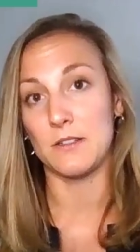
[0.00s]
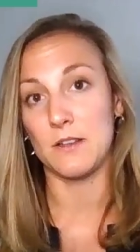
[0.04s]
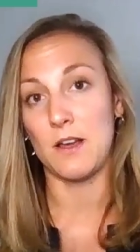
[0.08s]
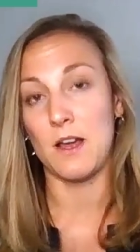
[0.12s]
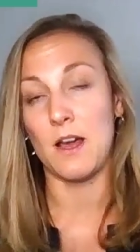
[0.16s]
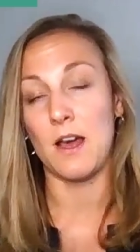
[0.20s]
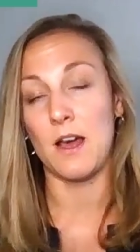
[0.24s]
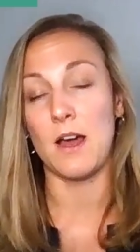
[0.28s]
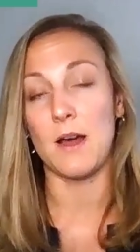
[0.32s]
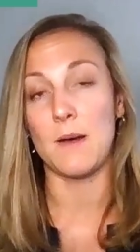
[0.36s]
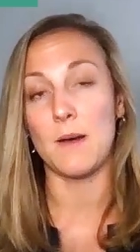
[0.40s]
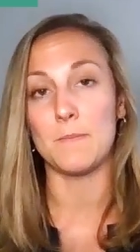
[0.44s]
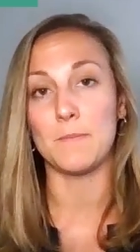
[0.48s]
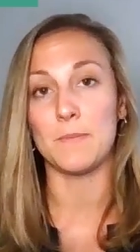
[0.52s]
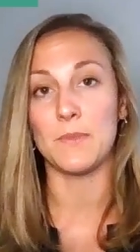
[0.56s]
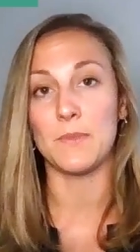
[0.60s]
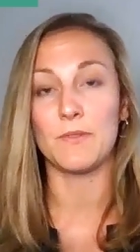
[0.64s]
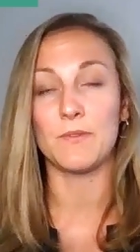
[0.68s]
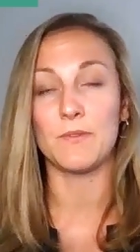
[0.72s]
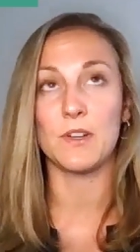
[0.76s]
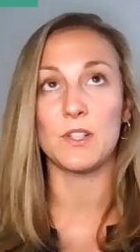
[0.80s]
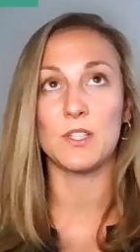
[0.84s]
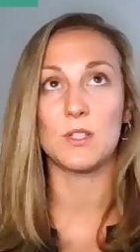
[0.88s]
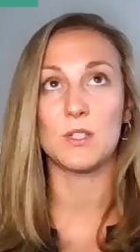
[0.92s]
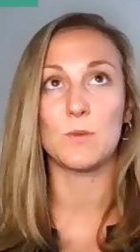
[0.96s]
Um, the
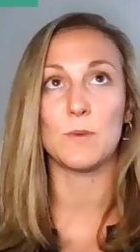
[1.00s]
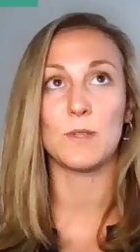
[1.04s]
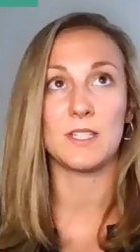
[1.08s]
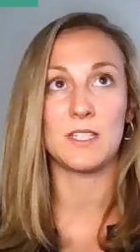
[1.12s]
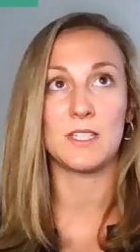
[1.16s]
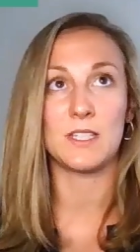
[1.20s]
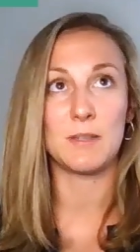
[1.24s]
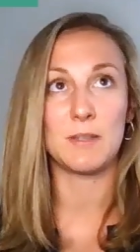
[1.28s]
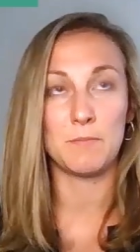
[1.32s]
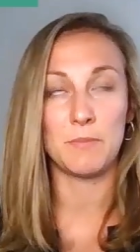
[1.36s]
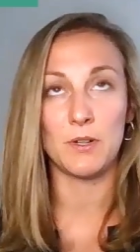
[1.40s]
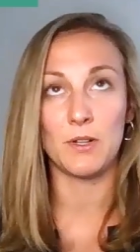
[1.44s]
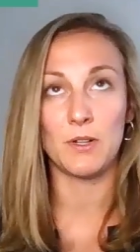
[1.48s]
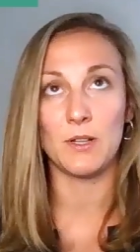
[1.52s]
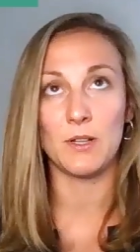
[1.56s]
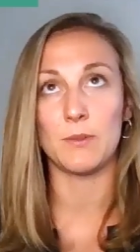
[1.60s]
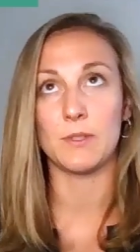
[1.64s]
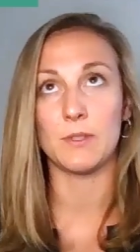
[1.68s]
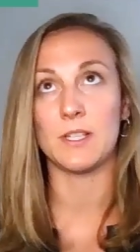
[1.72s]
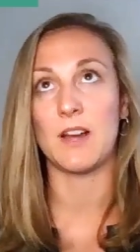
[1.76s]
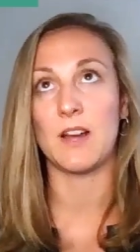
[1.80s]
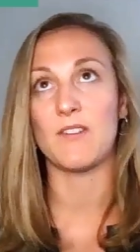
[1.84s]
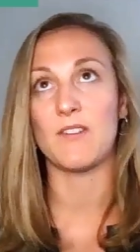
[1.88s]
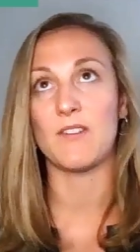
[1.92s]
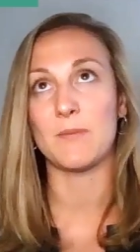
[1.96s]
first was simple; it was
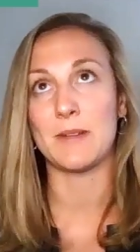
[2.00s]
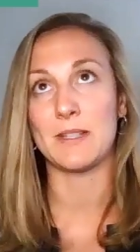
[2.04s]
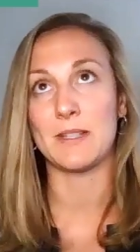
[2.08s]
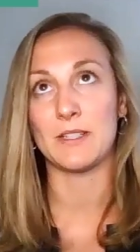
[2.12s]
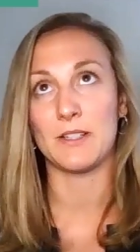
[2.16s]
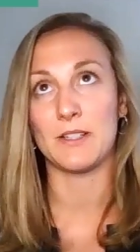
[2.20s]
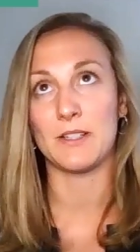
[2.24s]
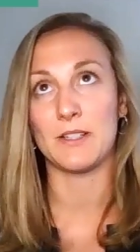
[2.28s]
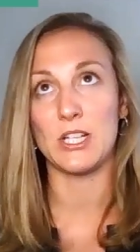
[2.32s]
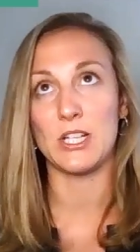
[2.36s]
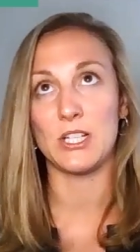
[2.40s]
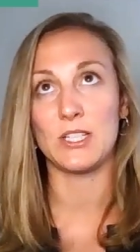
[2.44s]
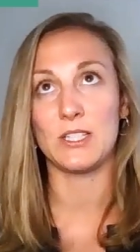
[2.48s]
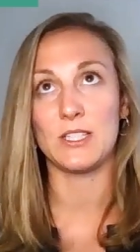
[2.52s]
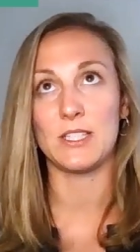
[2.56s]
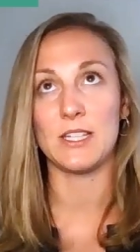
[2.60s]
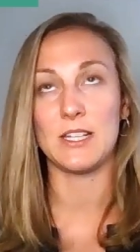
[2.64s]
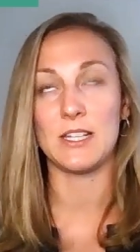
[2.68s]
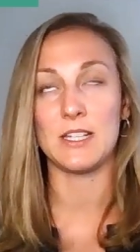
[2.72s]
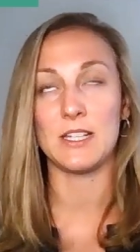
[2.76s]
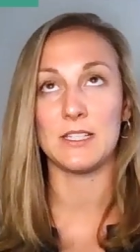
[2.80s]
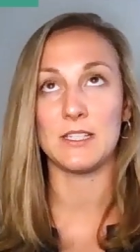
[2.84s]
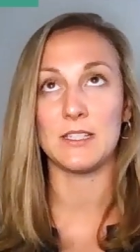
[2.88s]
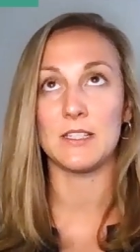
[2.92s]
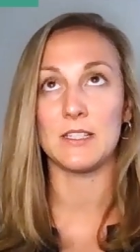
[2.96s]
governmental
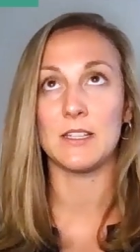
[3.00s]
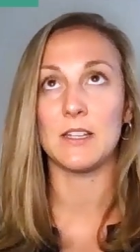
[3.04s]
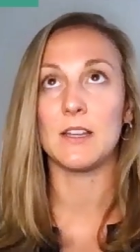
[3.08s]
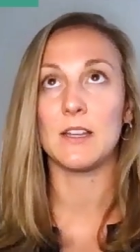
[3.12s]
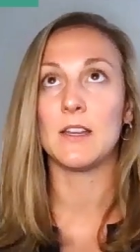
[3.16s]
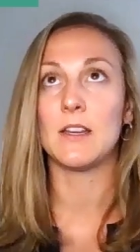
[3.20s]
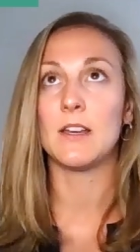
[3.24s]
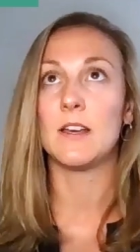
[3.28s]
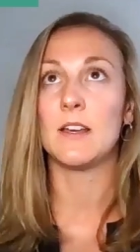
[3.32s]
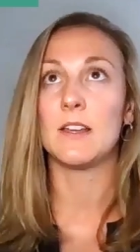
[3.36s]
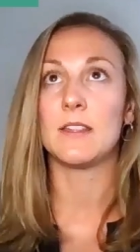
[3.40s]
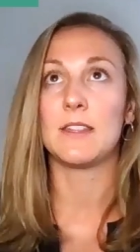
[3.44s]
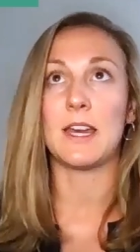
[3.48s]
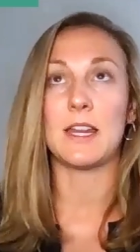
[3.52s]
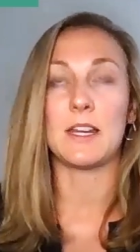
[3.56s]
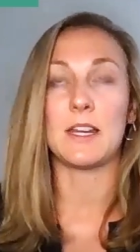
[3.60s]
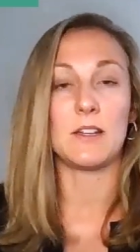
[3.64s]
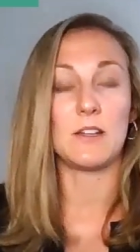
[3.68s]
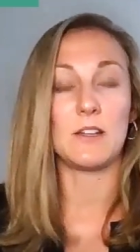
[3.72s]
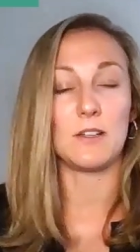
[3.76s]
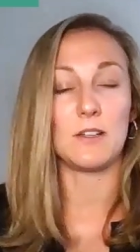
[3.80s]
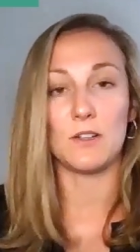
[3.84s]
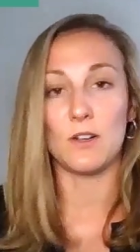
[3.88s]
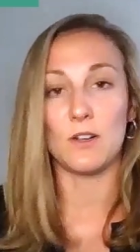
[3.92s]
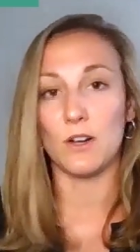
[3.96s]
agencies that had
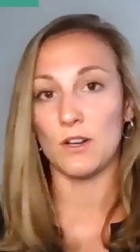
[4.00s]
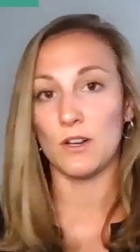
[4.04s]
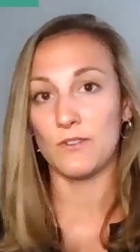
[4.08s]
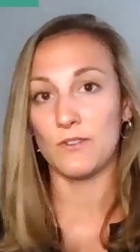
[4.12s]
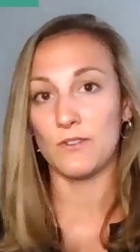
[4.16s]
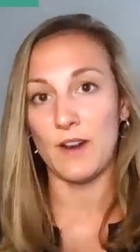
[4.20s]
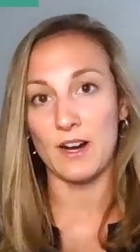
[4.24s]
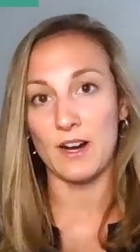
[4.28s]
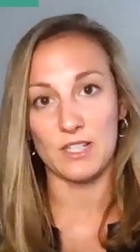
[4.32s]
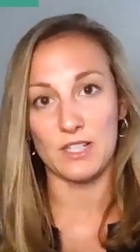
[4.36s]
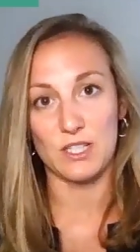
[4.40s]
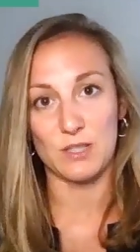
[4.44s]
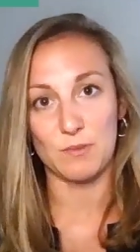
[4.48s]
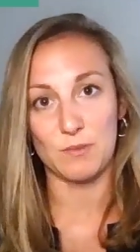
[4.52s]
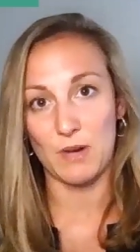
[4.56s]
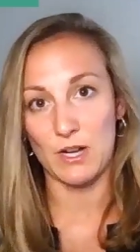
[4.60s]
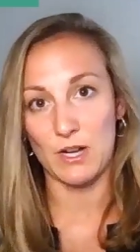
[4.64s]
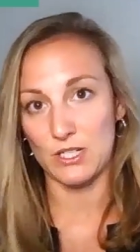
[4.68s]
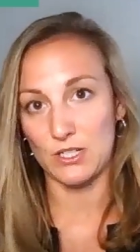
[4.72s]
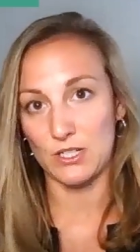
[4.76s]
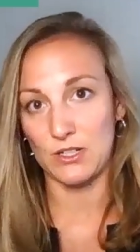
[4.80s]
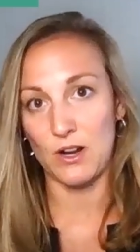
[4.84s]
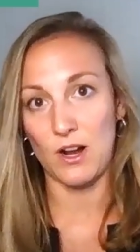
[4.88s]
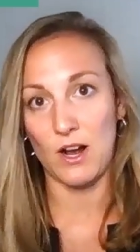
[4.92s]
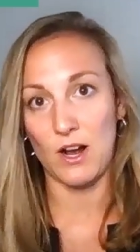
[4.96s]
incurred fire
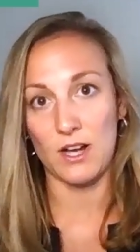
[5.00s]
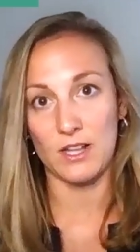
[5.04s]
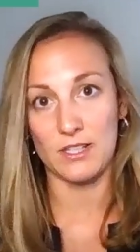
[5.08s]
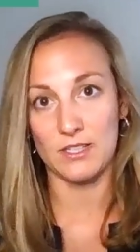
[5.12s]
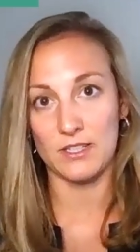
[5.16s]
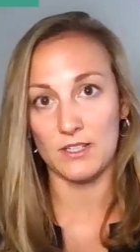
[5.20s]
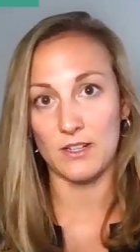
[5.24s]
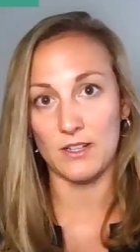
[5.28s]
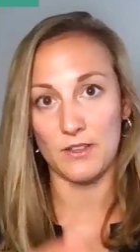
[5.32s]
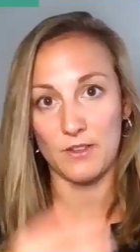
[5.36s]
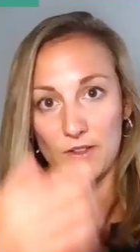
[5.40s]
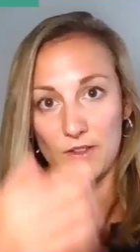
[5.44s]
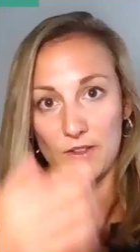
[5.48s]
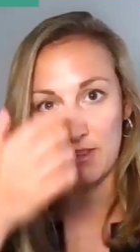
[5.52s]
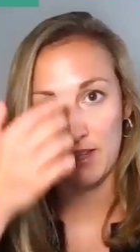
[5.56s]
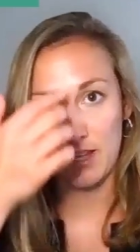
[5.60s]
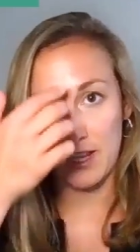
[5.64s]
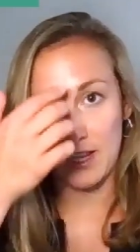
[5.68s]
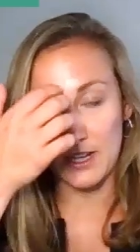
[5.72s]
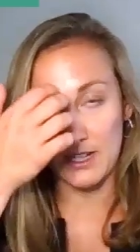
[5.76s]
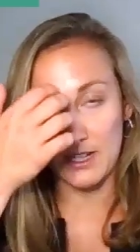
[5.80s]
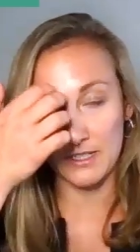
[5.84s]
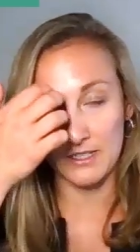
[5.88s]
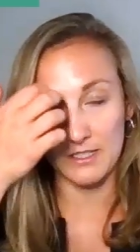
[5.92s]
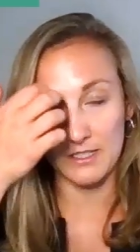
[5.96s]
suppression costs and other things.